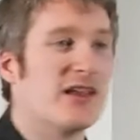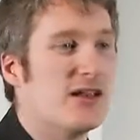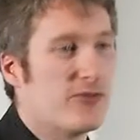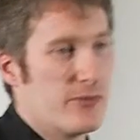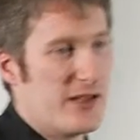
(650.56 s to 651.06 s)
the
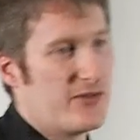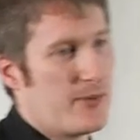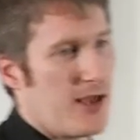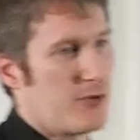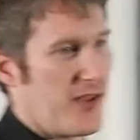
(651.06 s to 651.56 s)
need for me to
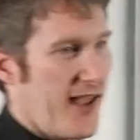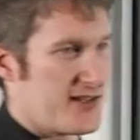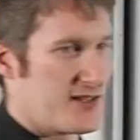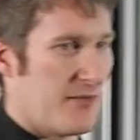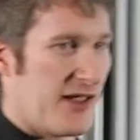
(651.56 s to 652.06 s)
be able to
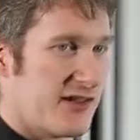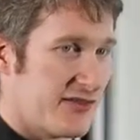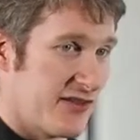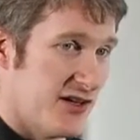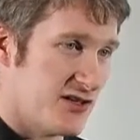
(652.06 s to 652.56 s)
actually make a
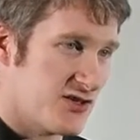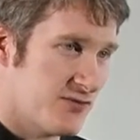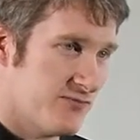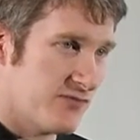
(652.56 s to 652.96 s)
search.